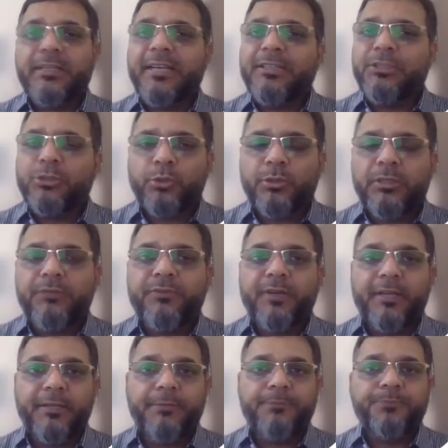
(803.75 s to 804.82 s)
That is totally
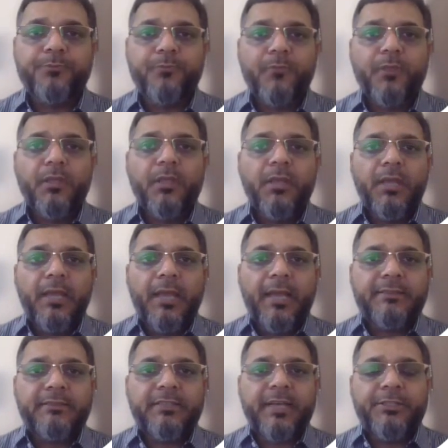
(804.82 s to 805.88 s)
fine.
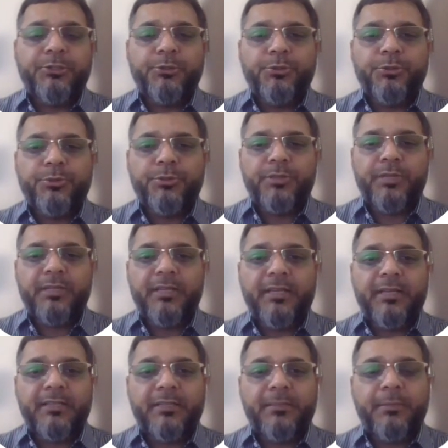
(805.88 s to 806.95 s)
As I used to say, the
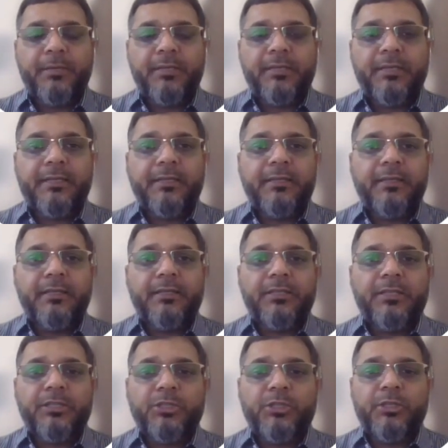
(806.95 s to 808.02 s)
ultimately the
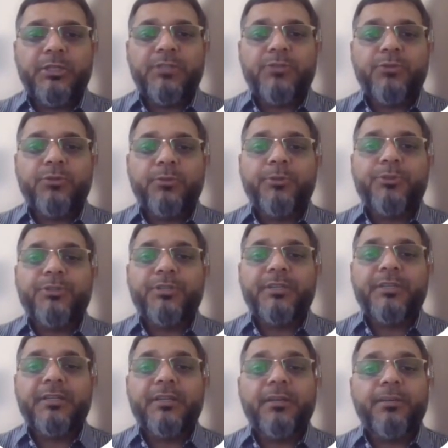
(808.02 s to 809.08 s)
intention is to
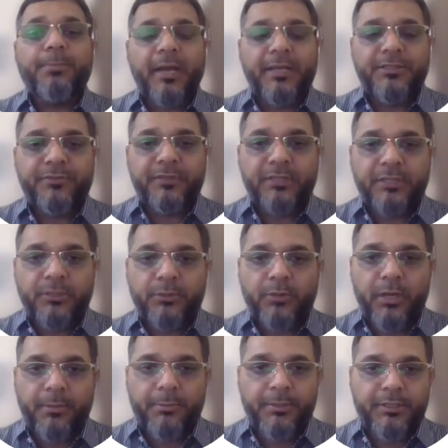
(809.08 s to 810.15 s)
demonstrate the compliance with the
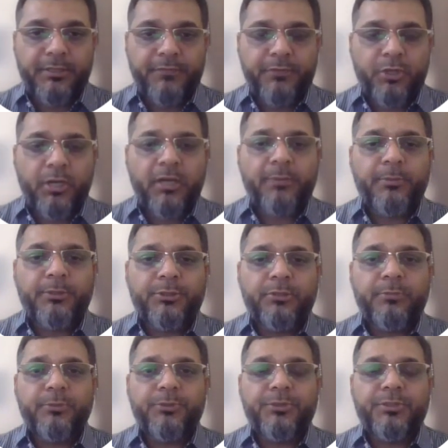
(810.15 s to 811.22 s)
requirement. If you are able to
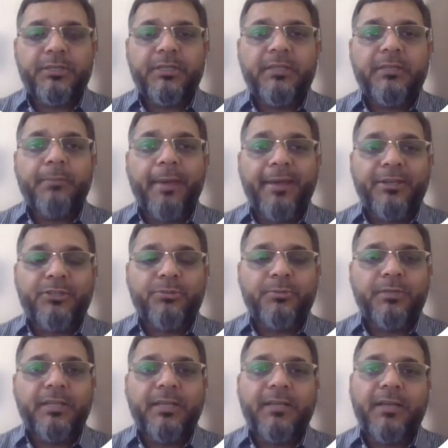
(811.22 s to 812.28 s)
demonstrate the
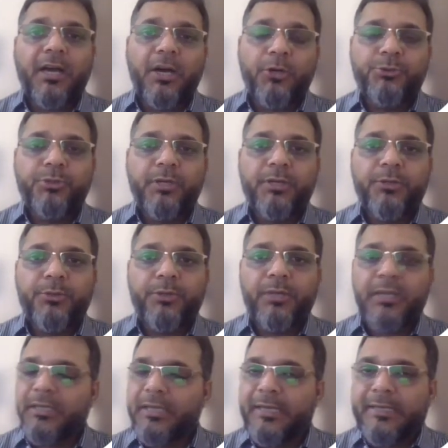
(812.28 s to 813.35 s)
management, that how you are doing
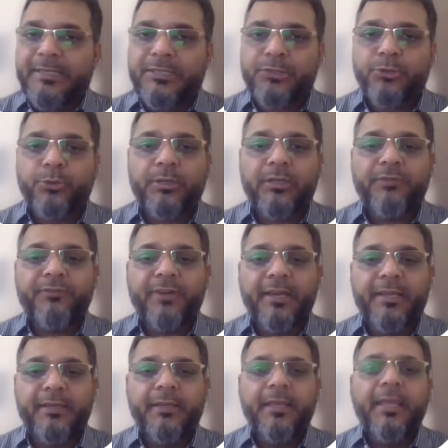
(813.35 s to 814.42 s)
it, it is totally
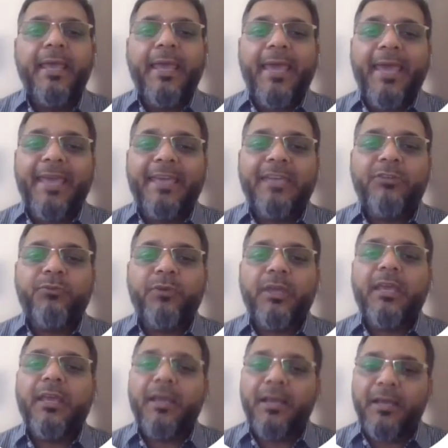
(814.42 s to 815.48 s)
fine. Any
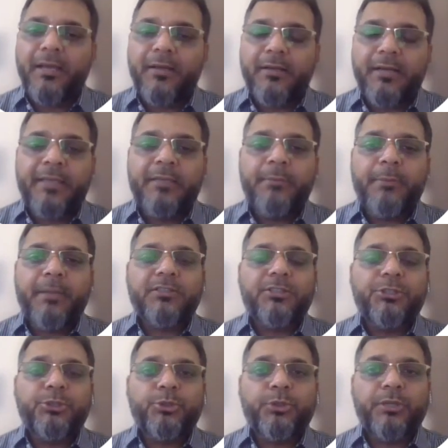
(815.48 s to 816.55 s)
way, any
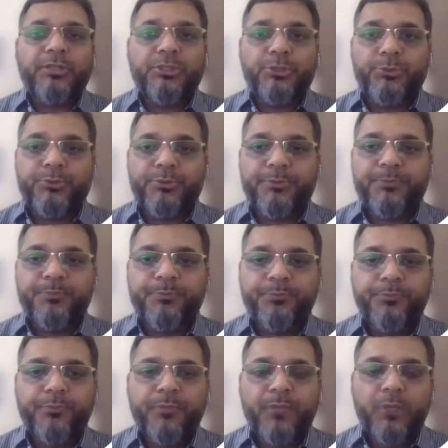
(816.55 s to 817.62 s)
method you can use.
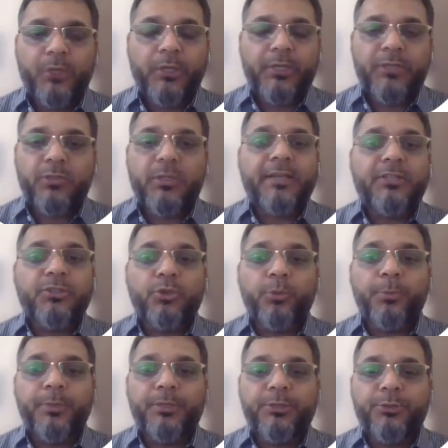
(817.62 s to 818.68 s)
Okay, so that is
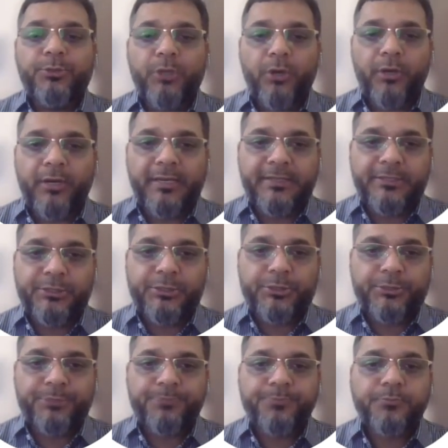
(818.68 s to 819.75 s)
open to the
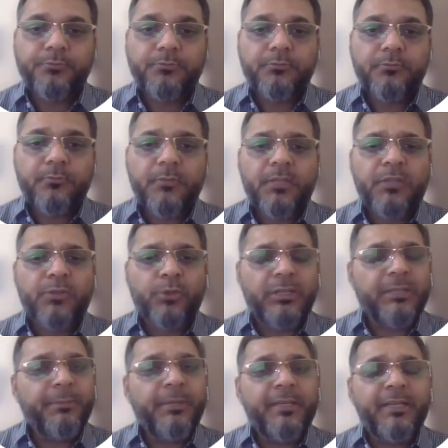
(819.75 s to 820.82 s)
organization. So
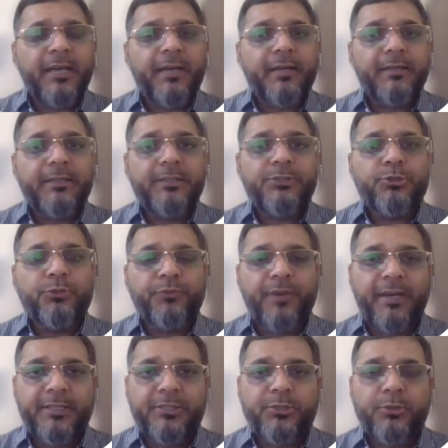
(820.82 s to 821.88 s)
ultimate target is to
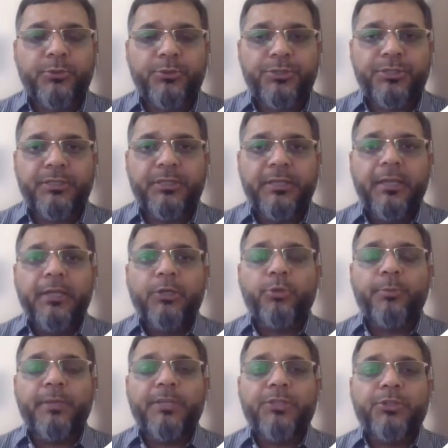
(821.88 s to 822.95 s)
find a solution
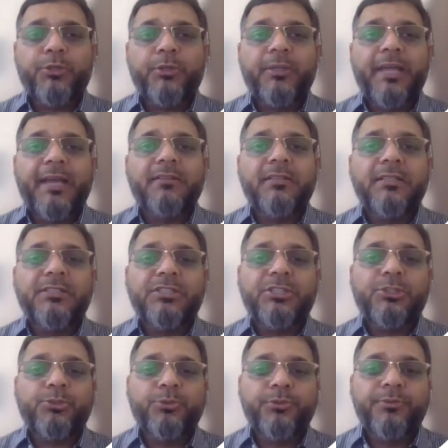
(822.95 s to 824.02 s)
to make sure that these
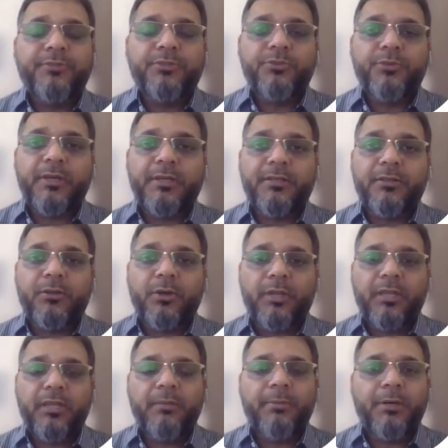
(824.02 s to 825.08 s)
issues which we are
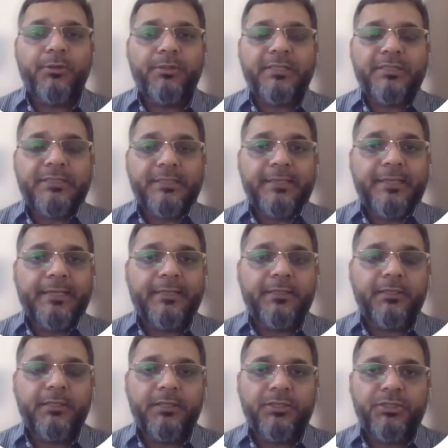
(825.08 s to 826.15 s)
talking about, external
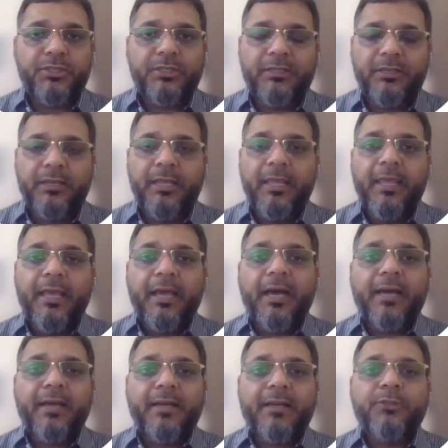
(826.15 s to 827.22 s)
and internal,
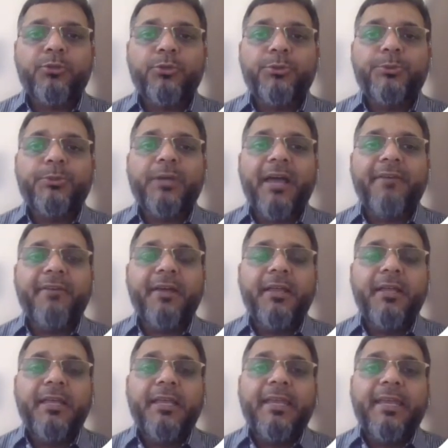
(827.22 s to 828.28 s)
are not going to have a
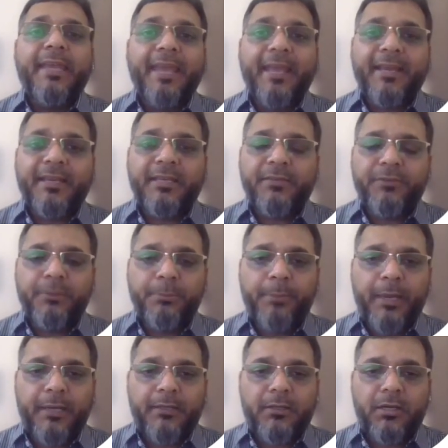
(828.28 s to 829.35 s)
negative
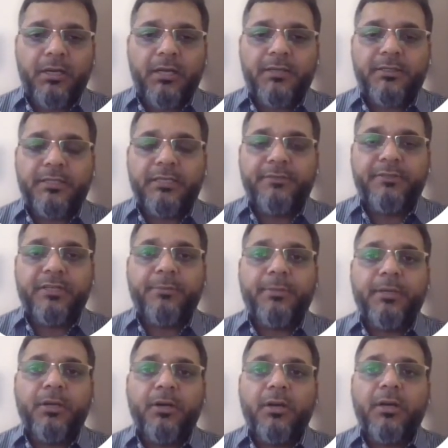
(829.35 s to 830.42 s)
impact on our
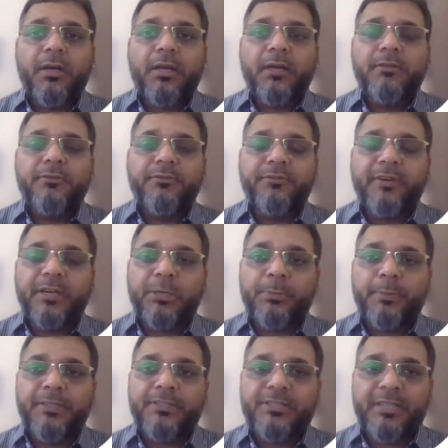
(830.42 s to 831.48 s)
deliverable or our
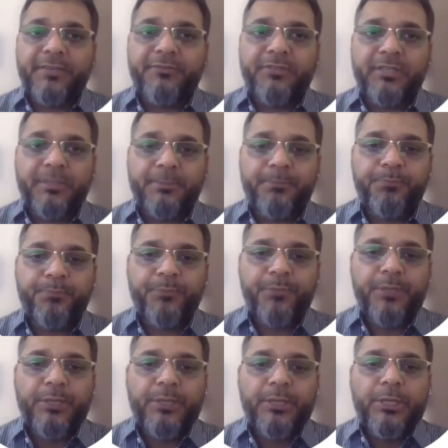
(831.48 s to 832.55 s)
workplace safety.
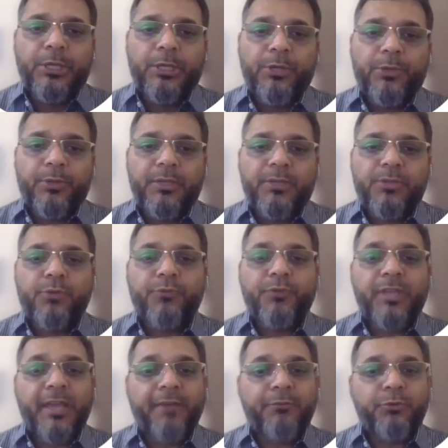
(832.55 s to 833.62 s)
Okay, so
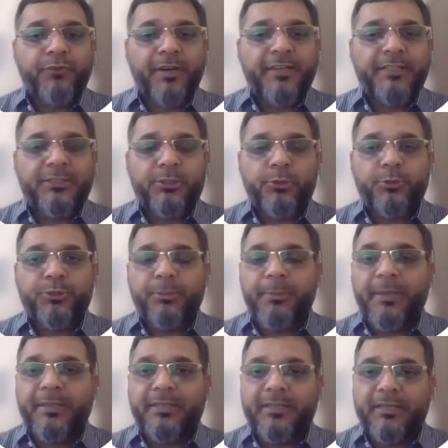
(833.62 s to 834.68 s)
we have to find a solution
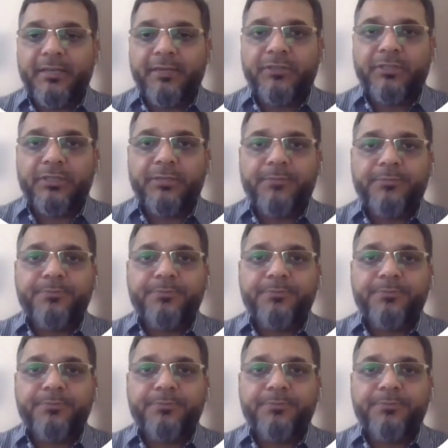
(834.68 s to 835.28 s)
by the end of the day.